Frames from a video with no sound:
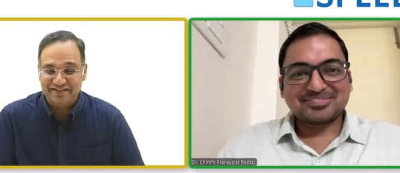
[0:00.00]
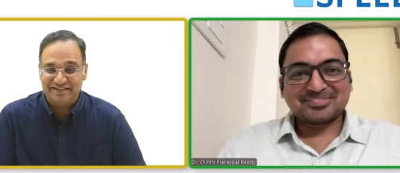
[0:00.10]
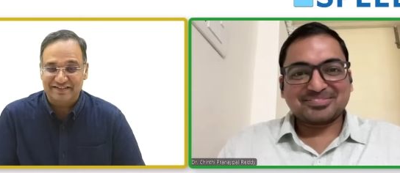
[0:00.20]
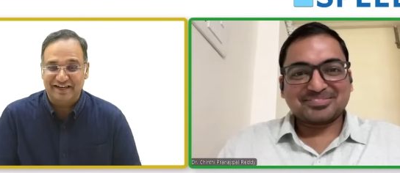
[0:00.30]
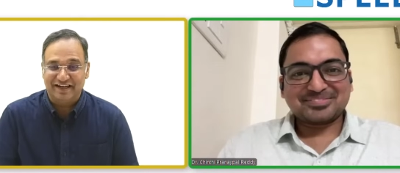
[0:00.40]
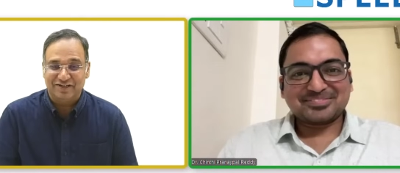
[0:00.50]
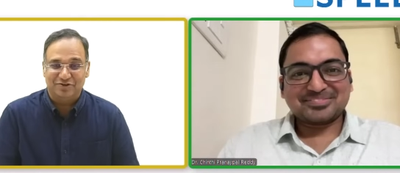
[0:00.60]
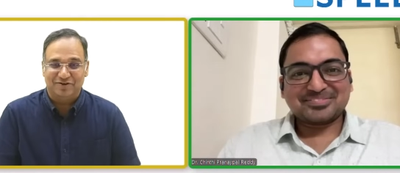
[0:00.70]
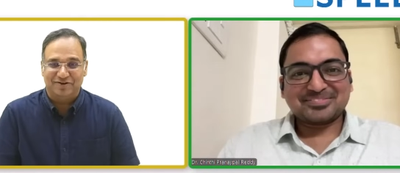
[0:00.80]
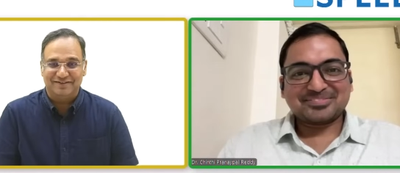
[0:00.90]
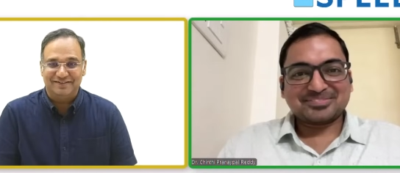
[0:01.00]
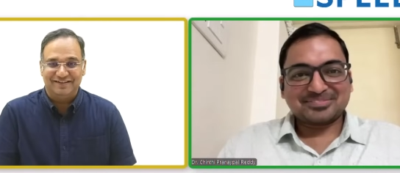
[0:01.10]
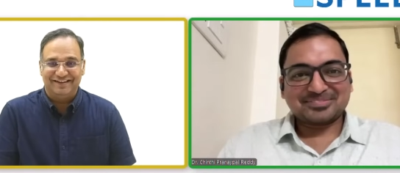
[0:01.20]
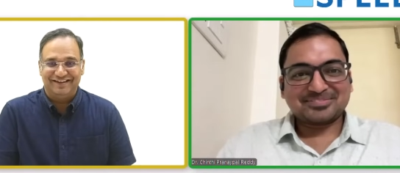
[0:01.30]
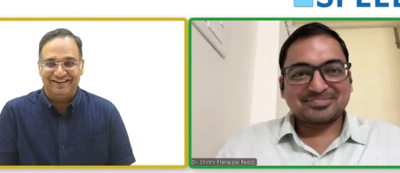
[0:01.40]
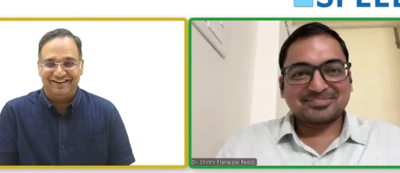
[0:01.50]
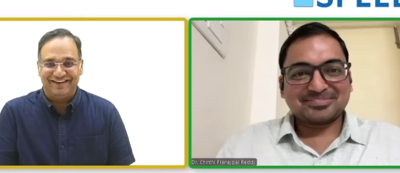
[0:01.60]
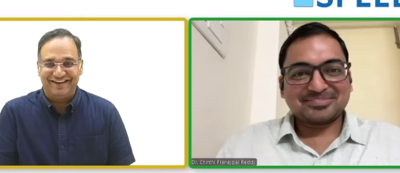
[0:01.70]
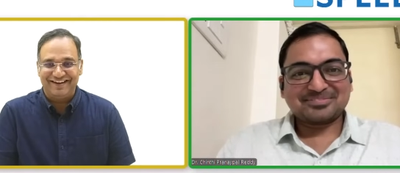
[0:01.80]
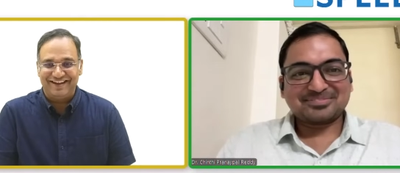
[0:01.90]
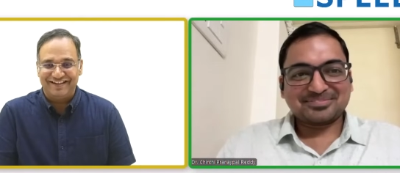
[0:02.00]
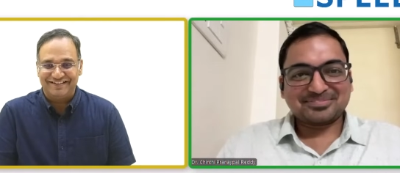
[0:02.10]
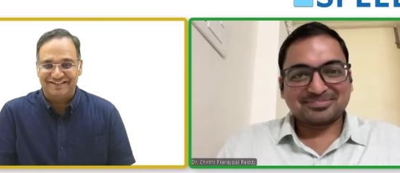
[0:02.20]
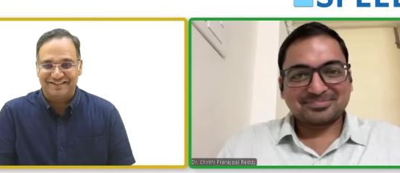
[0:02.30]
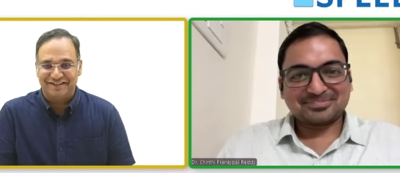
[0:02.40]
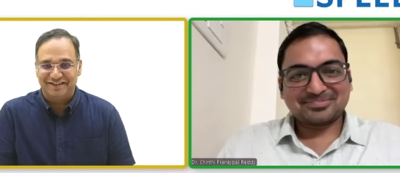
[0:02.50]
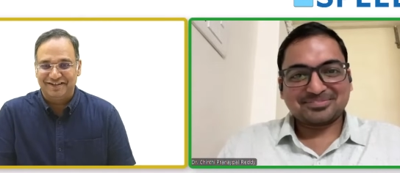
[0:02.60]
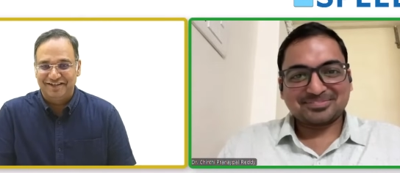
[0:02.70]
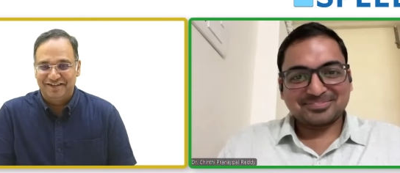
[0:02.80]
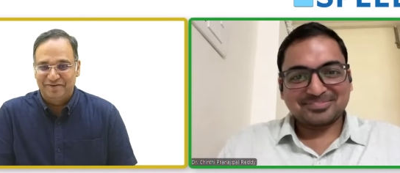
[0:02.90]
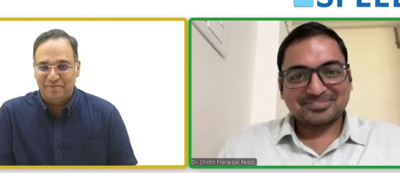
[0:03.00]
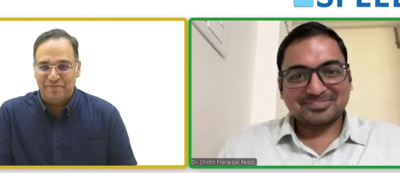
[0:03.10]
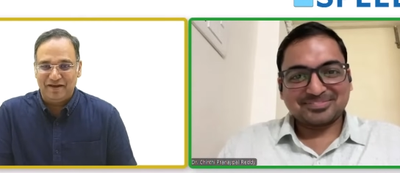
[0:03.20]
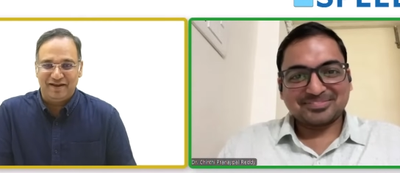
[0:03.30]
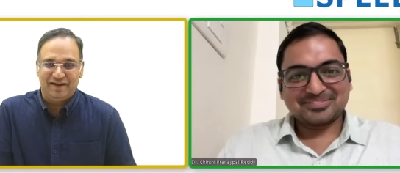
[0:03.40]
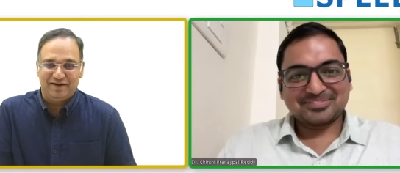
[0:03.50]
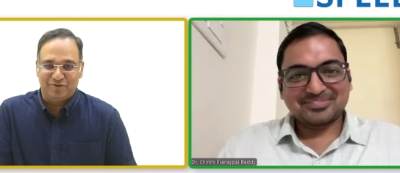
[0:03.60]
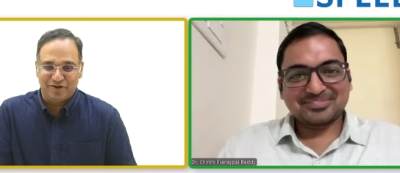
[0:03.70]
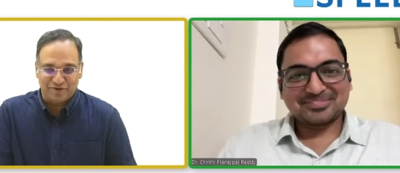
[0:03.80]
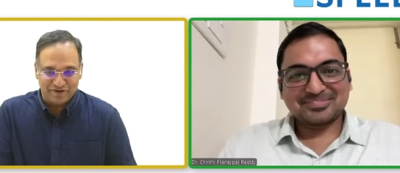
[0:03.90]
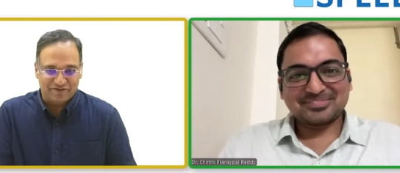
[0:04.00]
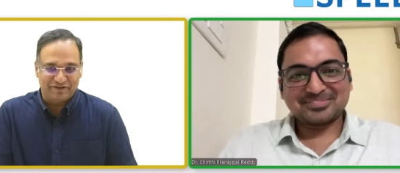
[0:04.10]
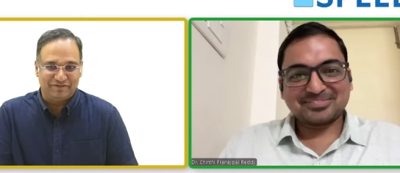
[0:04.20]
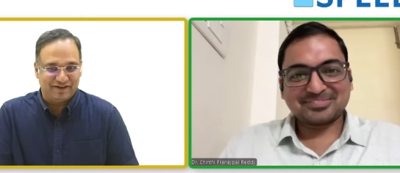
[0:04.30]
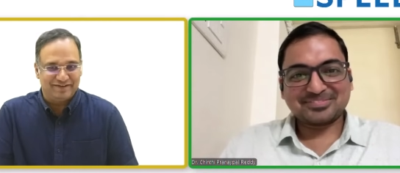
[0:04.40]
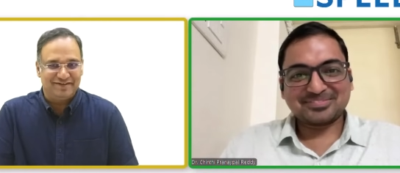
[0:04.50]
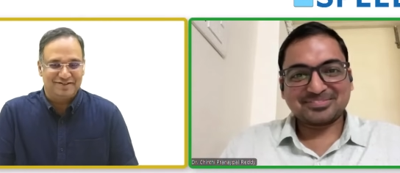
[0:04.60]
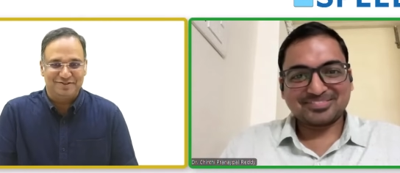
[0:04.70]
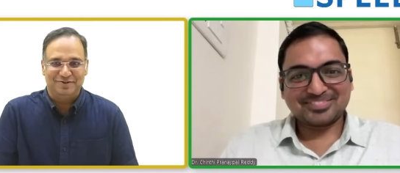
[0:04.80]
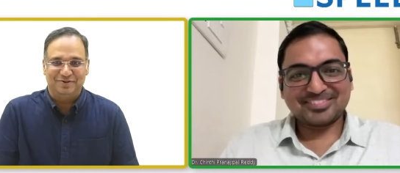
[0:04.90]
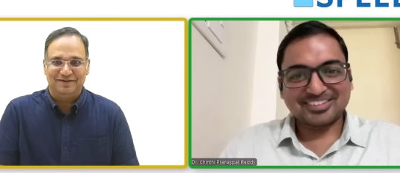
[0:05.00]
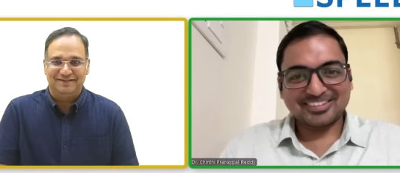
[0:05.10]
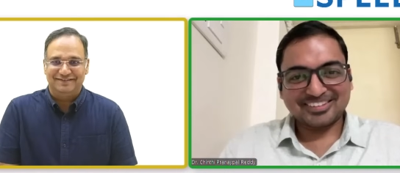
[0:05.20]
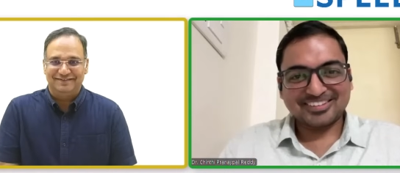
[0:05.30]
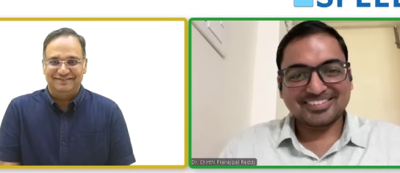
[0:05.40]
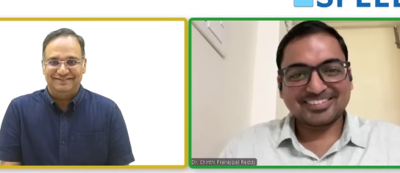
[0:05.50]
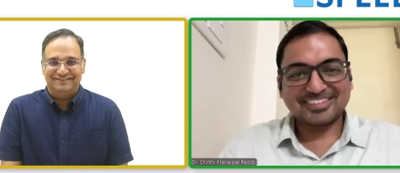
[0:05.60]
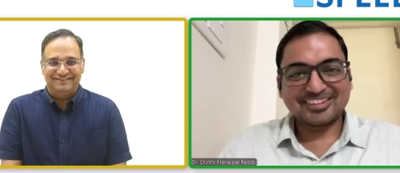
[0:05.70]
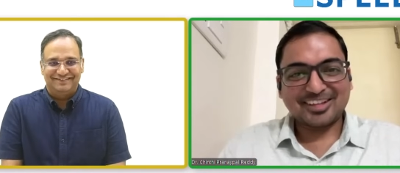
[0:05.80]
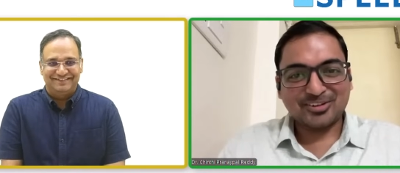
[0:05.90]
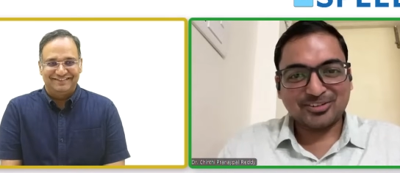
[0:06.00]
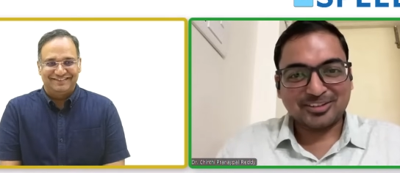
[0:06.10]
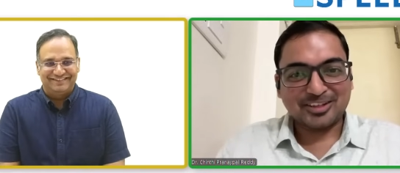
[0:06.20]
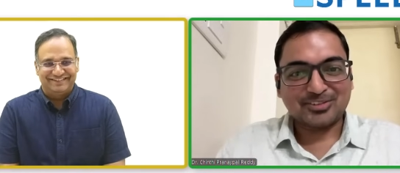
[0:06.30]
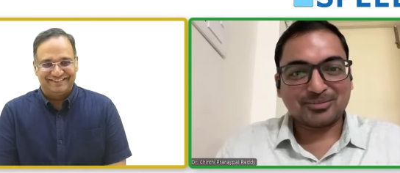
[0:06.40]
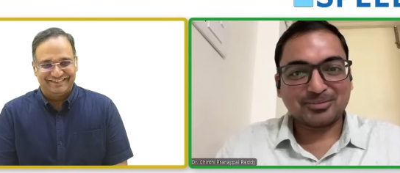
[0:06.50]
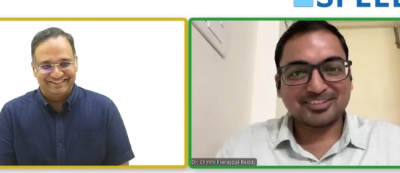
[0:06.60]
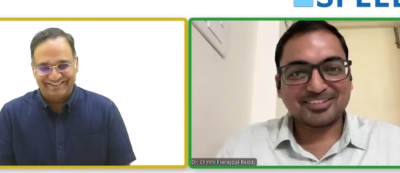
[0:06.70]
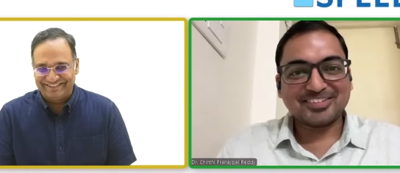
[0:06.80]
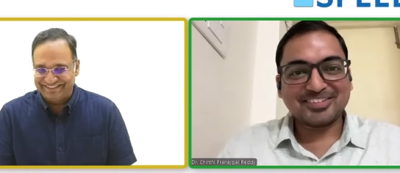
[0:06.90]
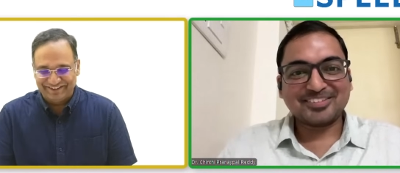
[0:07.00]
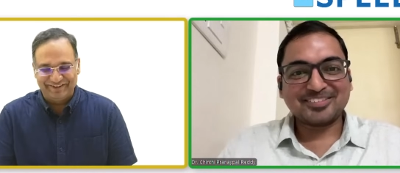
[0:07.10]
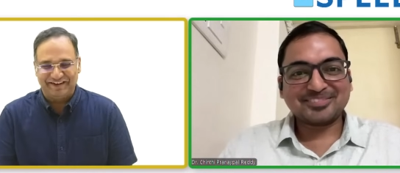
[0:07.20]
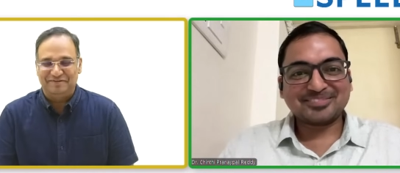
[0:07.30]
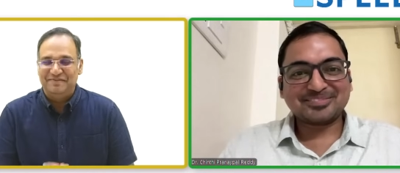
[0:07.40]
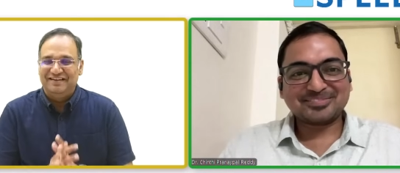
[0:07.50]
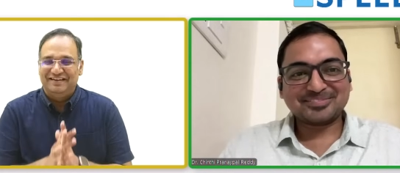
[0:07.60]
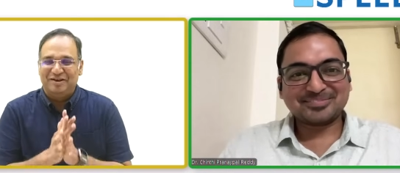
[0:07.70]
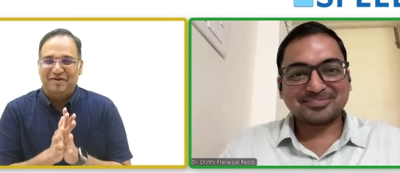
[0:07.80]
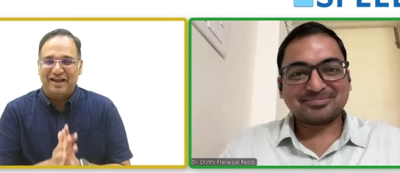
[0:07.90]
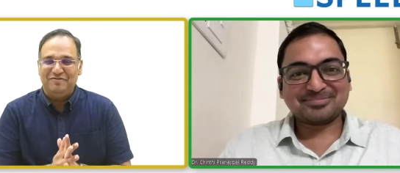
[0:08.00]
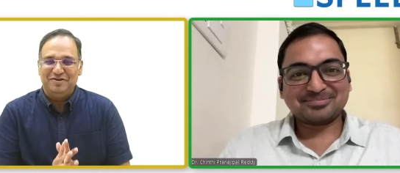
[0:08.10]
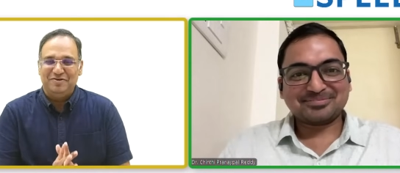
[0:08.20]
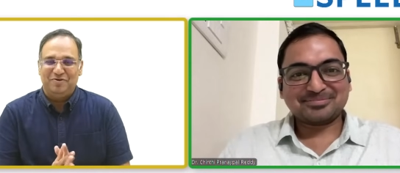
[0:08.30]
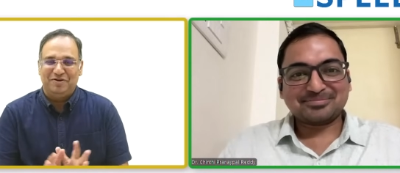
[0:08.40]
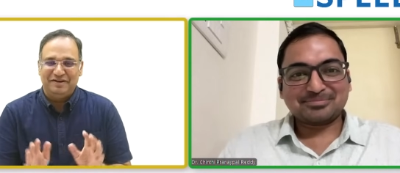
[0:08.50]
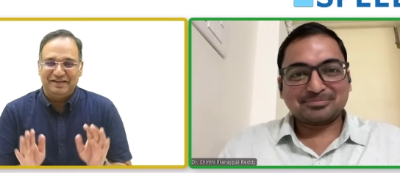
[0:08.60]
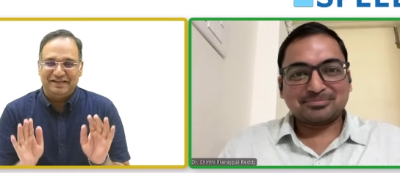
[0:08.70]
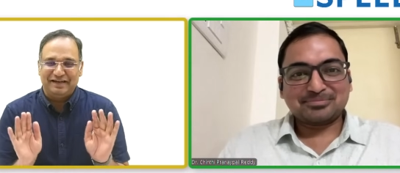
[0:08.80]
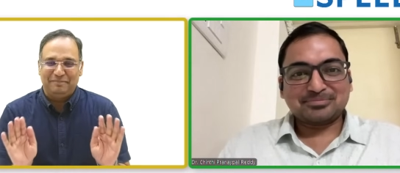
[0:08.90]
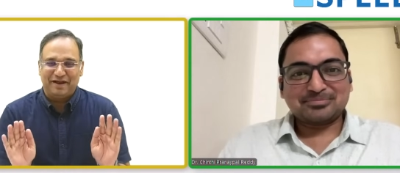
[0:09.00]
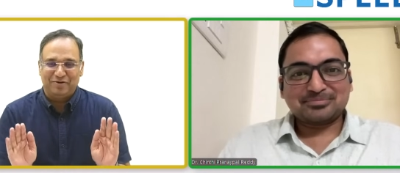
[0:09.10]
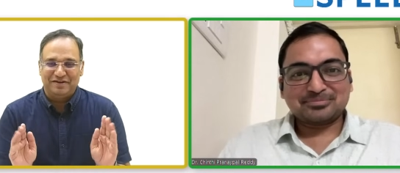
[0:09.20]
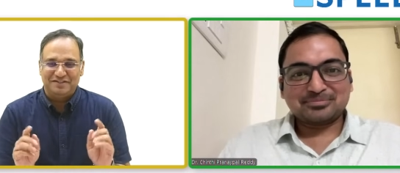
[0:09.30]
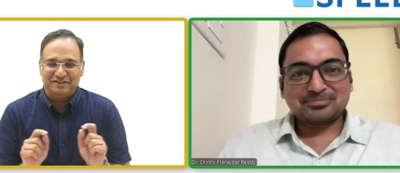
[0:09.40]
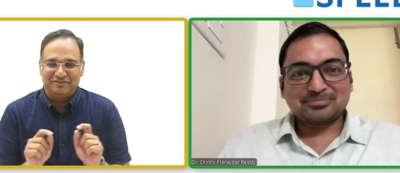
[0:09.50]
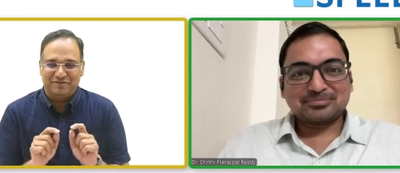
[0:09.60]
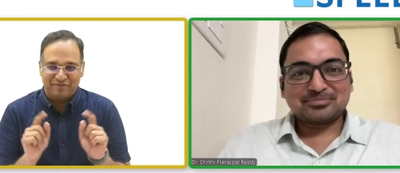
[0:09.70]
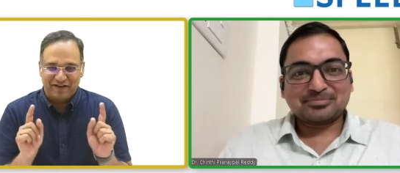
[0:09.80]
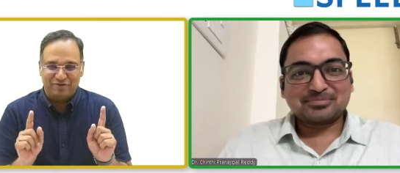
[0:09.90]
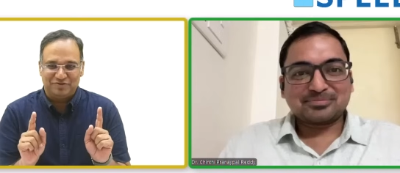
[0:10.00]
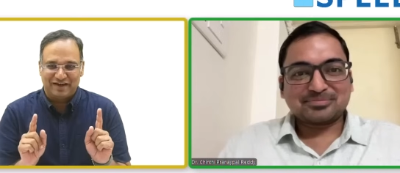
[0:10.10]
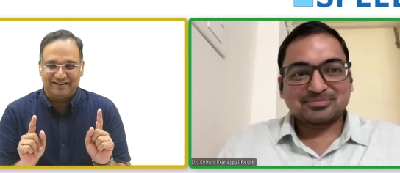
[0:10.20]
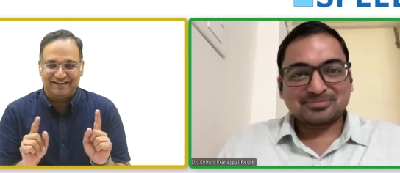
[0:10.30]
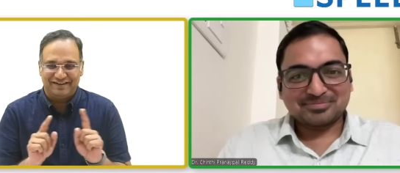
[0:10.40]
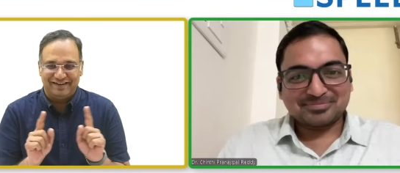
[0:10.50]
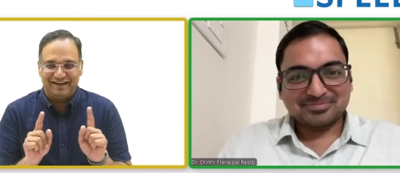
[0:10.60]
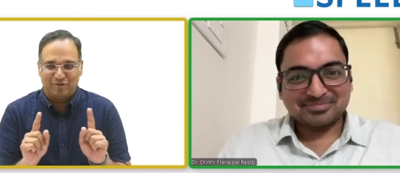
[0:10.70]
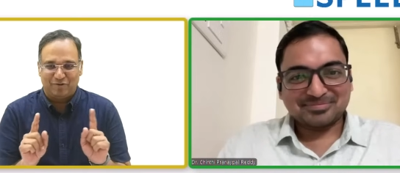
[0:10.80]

Speaker 1: H Surgical Gastroenterology in uh, I N I S S session May twenty twenty-five. Congratulations to you,
Speaker 2: Doctor. Thank you, sir. Thank you very much.
Speaker 1: Great. Now, can we know a detailed background history from where you started till date,